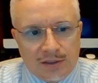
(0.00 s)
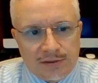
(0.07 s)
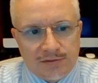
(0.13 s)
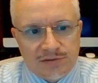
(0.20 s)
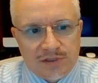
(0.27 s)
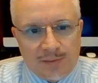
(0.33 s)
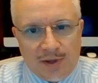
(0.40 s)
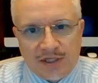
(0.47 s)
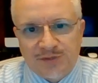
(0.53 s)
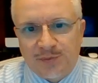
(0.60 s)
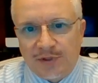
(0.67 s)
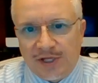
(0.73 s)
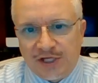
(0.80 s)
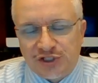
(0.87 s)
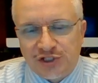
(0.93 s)
some
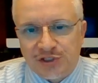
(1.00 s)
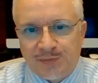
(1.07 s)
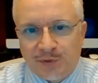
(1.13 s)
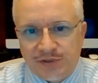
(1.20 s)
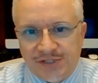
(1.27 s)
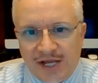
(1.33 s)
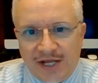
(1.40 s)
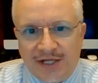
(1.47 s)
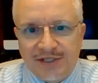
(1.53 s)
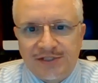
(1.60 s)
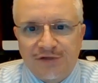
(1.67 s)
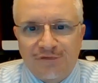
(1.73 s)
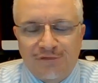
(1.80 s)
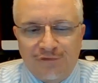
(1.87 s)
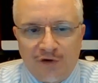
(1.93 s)
explanations pertaining
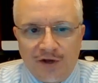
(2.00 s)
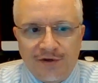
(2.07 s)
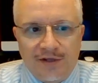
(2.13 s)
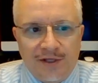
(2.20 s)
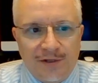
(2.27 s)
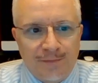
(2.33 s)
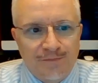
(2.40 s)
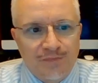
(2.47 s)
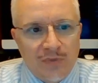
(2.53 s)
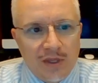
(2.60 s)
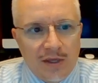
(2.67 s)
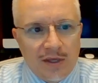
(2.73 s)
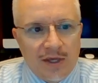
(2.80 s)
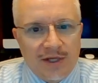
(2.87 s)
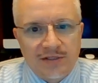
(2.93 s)
to funding
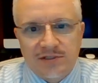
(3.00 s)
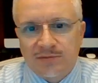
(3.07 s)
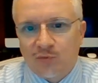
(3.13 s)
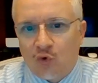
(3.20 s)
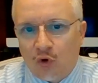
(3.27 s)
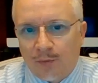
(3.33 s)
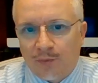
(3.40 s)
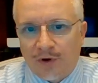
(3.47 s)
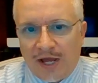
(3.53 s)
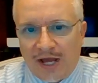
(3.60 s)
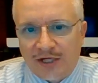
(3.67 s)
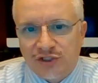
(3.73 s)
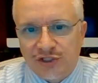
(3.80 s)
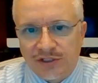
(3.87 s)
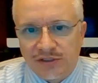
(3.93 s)
and some corporate
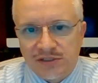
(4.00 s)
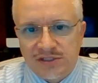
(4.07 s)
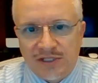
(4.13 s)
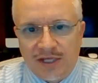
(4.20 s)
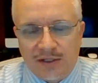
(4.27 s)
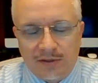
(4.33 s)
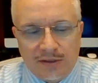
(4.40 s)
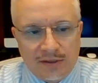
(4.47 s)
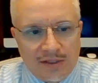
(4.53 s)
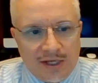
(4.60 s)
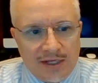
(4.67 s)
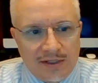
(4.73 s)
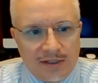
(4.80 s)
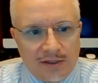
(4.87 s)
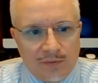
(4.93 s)
actions
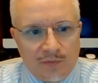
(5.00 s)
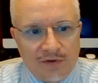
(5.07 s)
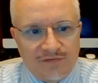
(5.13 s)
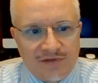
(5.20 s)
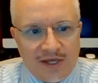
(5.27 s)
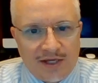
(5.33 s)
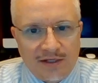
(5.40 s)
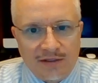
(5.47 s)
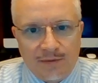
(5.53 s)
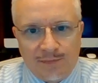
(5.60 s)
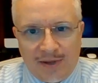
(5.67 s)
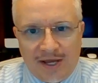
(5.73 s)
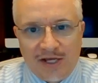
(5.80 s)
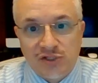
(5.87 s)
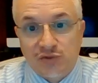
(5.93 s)
that we've taken in the
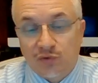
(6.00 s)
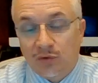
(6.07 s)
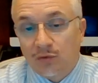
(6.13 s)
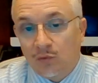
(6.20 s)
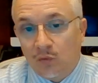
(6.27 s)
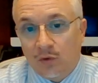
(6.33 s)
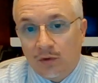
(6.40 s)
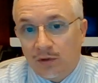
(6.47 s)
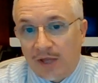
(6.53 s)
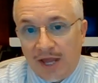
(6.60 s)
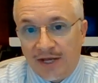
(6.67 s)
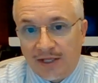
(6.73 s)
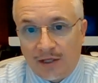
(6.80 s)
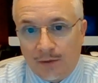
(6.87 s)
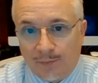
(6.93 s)
past or
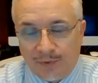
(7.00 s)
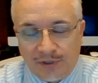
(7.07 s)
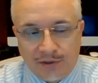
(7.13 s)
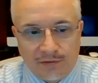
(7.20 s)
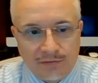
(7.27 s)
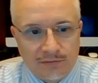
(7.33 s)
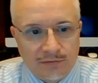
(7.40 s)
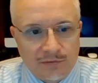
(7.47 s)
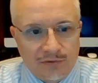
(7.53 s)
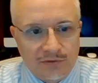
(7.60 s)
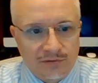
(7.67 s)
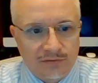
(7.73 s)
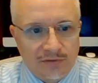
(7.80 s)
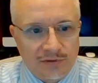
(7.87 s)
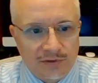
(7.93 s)
any company could
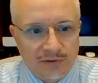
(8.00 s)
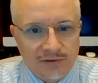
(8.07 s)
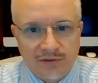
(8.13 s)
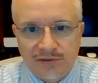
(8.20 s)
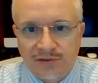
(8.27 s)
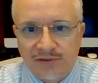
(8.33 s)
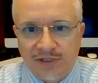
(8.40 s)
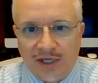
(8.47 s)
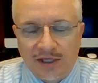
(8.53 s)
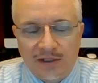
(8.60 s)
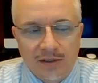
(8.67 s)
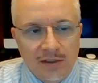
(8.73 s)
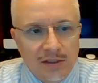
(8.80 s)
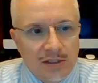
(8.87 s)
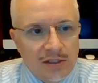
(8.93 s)
take.
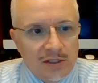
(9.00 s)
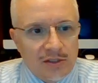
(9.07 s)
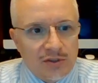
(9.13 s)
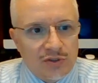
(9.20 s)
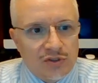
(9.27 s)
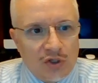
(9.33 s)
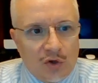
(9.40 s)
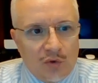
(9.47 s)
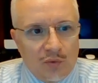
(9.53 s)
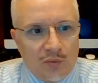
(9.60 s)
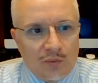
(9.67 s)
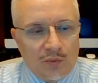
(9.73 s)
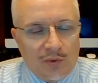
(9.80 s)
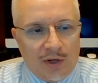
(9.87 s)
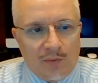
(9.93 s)
So
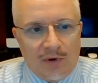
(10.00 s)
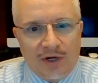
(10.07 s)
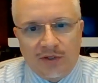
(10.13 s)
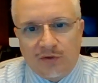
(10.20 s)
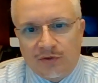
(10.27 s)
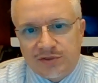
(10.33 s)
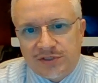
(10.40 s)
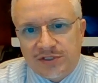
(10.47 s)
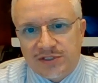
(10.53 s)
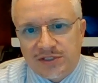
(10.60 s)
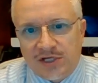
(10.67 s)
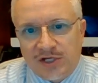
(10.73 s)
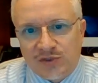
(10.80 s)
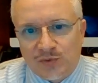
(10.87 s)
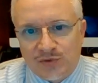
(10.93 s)
what I wanted to also
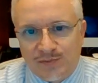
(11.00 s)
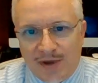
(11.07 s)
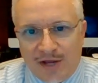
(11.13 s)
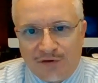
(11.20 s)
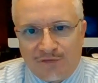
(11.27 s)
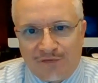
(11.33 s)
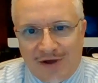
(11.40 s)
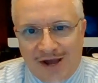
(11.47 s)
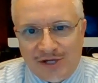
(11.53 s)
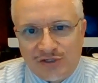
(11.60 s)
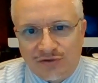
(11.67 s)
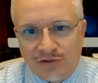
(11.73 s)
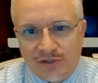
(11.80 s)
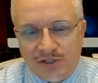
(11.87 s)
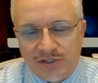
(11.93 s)
discuss was
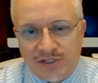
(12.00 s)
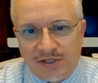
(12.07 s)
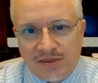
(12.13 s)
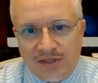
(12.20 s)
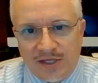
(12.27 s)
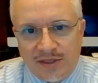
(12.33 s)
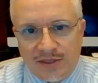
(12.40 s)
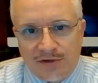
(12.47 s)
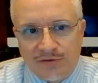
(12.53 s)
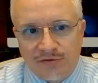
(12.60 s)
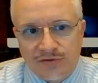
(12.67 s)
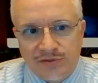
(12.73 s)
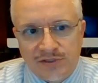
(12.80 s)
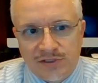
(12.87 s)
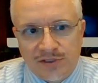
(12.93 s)
manufacturing, because I think
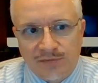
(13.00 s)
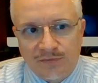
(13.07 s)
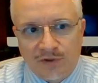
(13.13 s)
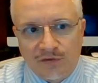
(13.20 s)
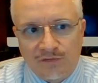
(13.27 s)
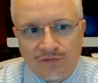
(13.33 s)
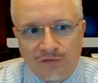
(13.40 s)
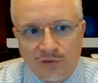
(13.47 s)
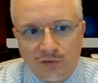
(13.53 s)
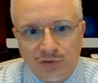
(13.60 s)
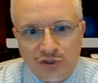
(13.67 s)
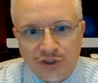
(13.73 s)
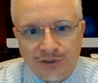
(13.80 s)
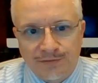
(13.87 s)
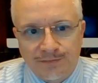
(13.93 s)
there's some
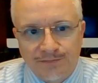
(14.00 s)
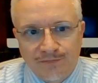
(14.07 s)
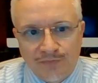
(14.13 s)
confusion,